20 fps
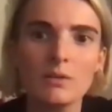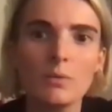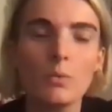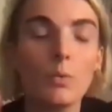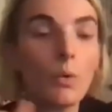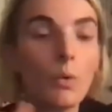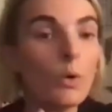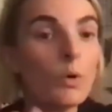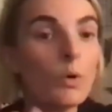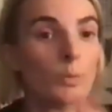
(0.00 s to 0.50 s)

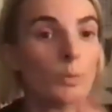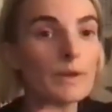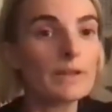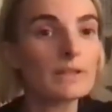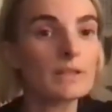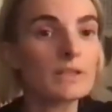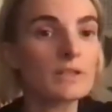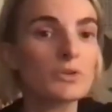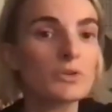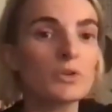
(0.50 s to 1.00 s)
all
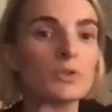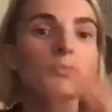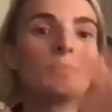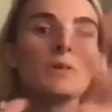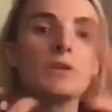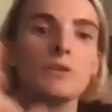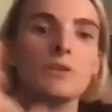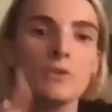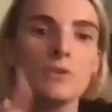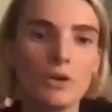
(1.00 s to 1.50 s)
well and good,
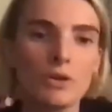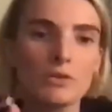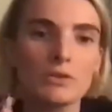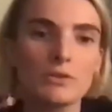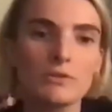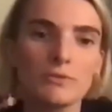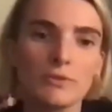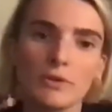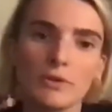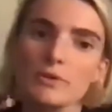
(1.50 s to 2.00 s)
but not
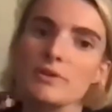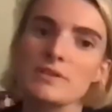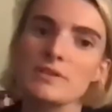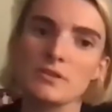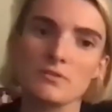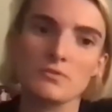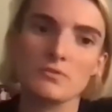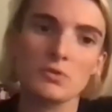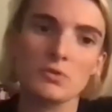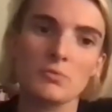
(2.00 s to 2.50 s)
the focus
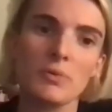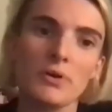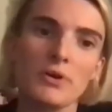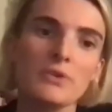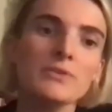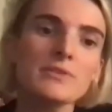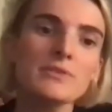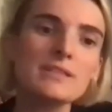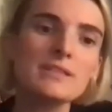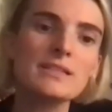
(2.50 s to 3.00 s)
of your
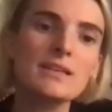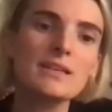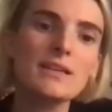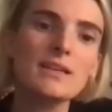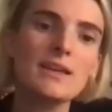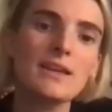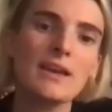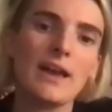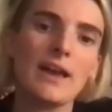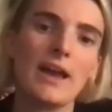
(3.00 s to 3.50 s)
post.
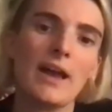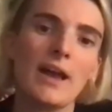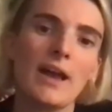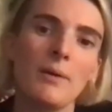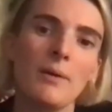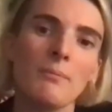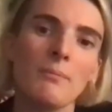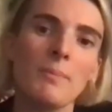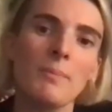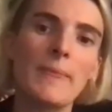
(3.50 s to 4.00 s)

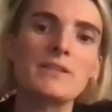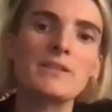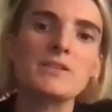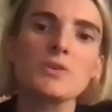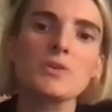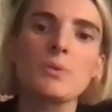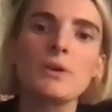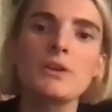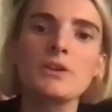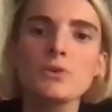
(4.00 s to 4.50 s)
And
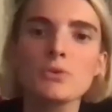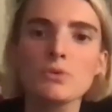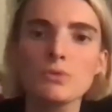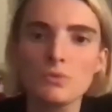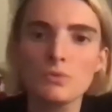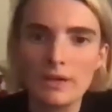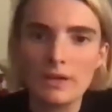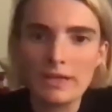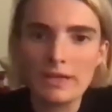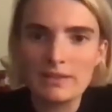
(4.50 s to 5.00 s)
so when you're
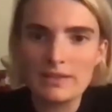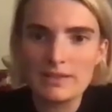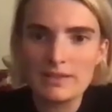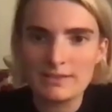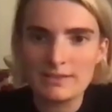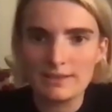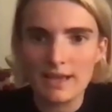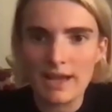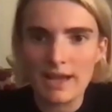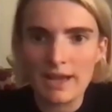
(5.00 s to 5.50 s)
running these
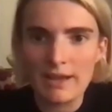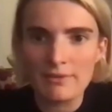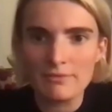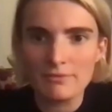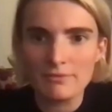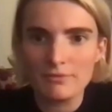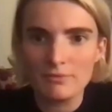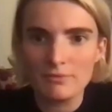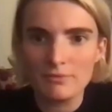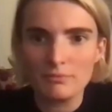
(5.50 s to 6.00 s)
live
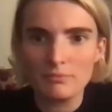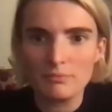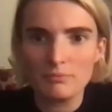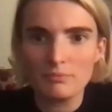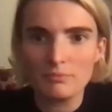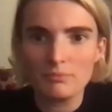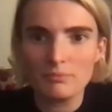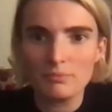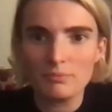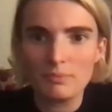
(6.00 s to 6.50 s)

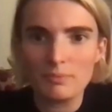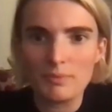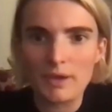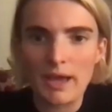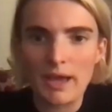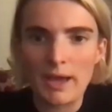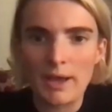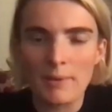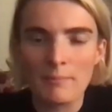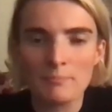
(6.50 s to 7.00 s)

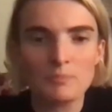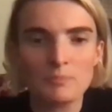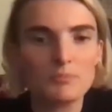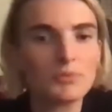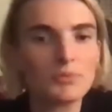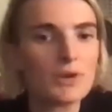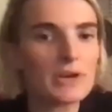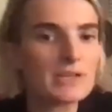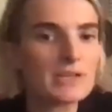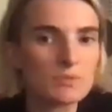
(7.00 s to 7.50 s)

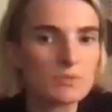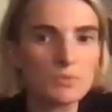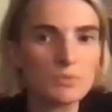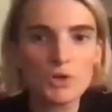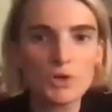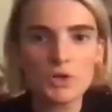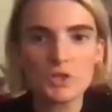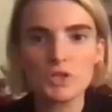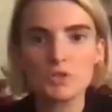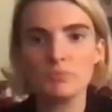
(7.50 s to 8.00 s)
praise and
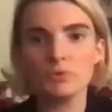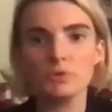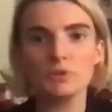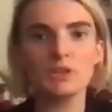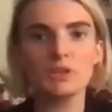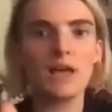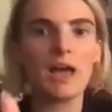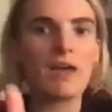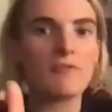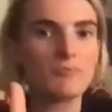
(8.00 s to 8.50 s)
worship or
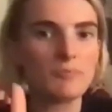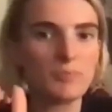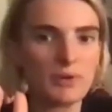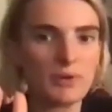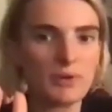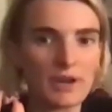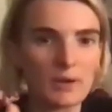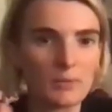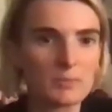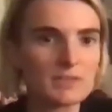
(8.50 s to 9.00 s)
live
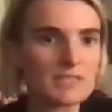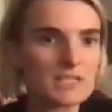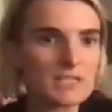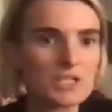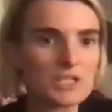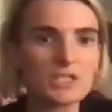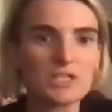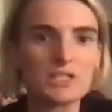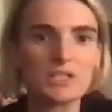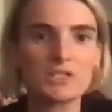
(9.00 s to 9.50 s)
prayer and
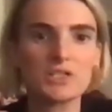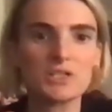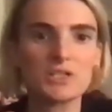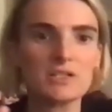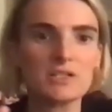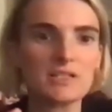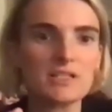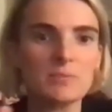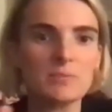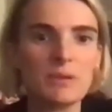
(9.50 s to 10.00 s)
petition, it's
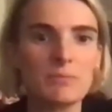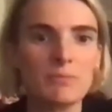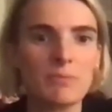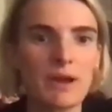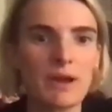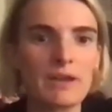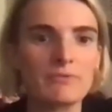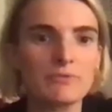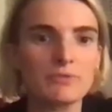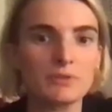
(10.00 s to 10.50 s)
just to be
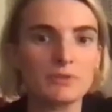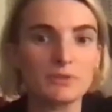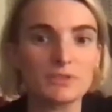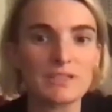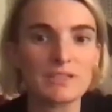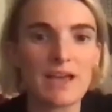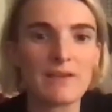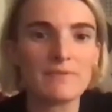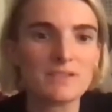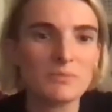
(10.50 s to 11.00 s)
mindful
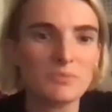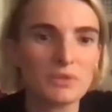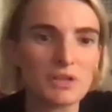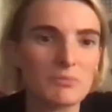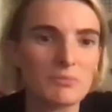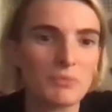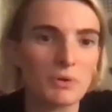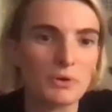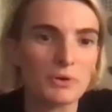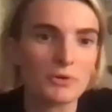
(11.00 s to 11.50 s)
to have somebody
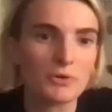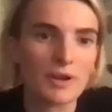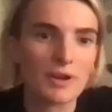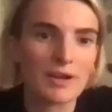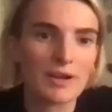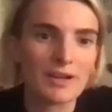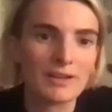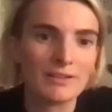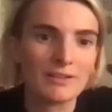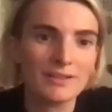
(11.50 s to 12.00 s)

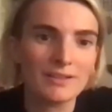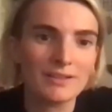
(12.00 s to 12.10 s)
moderating.